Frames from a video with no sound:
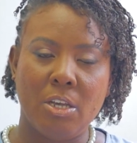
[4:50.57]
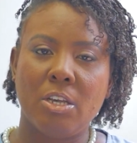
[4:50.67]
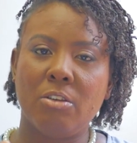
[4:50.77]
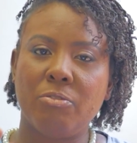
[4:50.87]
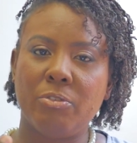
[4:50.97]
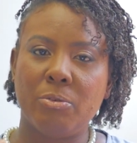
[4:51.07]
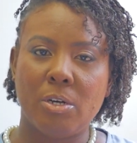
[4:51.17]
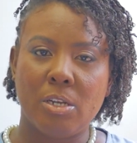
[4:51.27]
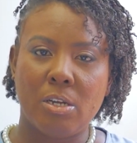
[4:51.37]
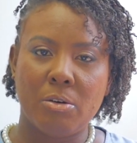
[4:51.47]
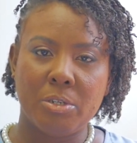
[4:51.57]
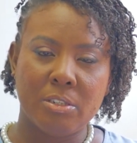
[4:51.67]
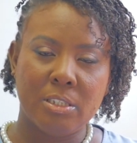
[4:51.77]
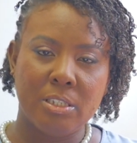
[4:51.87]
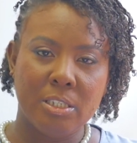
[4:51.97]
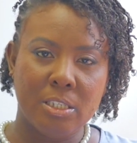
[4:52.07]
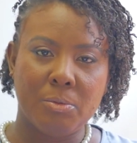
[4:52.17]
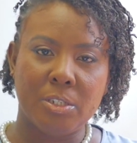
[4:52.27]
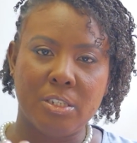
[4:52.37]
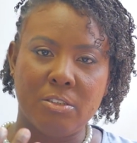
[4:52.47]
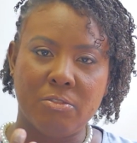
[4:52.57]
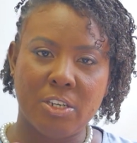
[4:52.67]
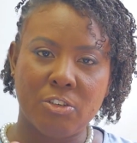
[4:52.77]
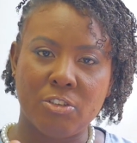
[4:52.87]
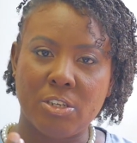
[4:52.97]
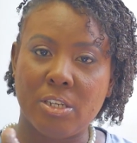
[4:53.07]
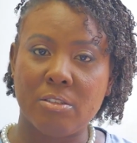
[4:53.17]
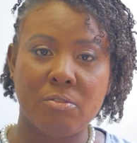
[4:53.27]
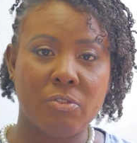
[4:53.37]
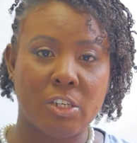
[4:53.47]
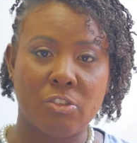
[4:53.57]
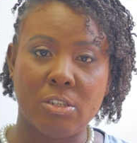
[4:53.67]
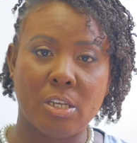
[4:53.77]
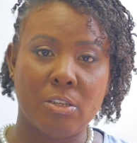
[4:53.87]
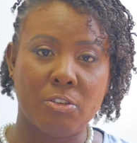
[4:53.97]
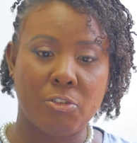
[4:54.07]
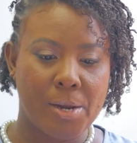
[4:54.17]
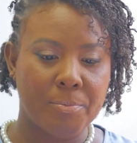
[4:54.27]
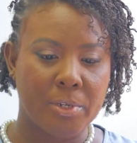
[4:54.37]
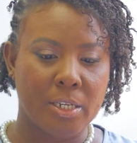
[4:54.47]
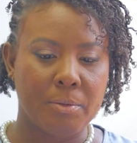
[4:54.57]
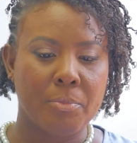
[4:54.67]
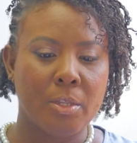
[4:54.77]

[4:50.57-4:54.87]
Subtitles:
If you allow it to heal with the infection, that infection gets trapped there.